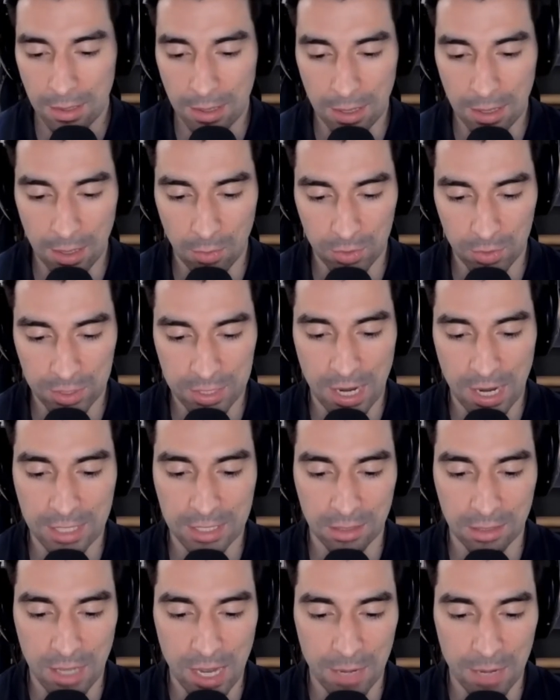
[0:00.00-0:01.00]
Uh, we
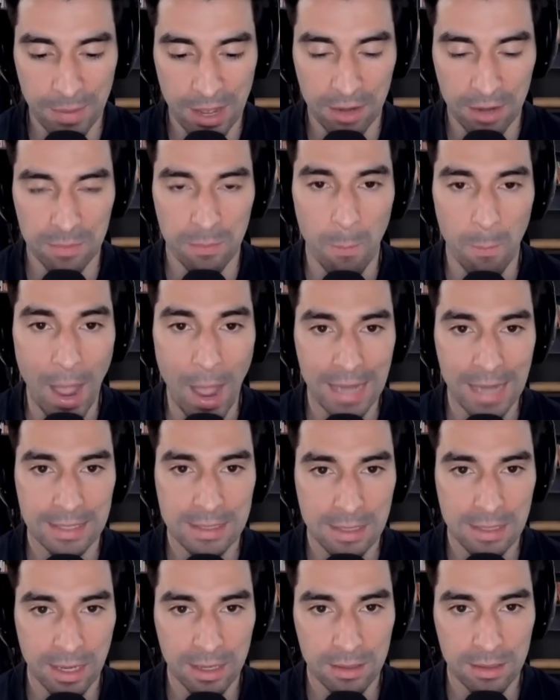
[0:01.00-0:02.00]
talked a lot about
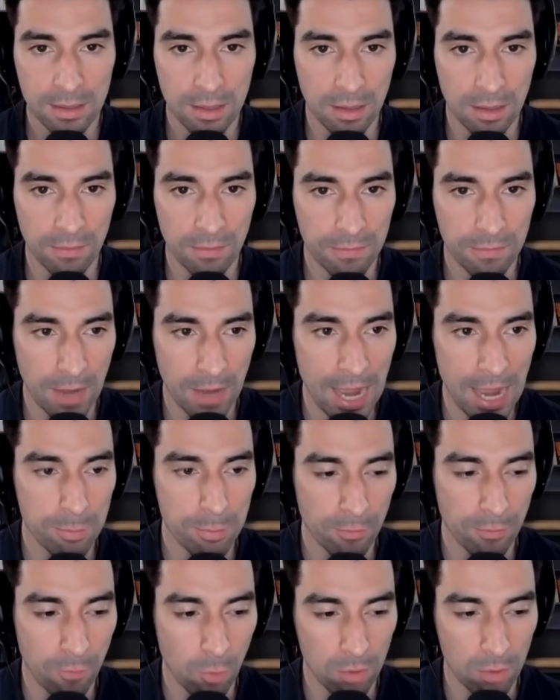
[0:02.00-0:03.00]
mindset of high
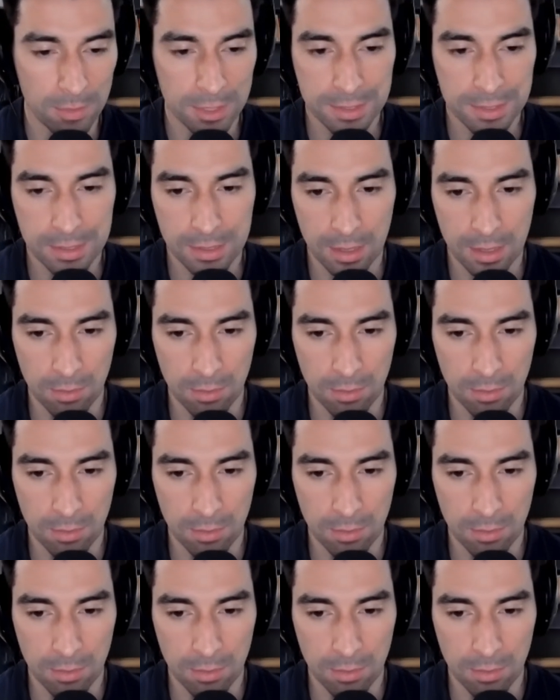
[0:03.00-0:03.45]
performance,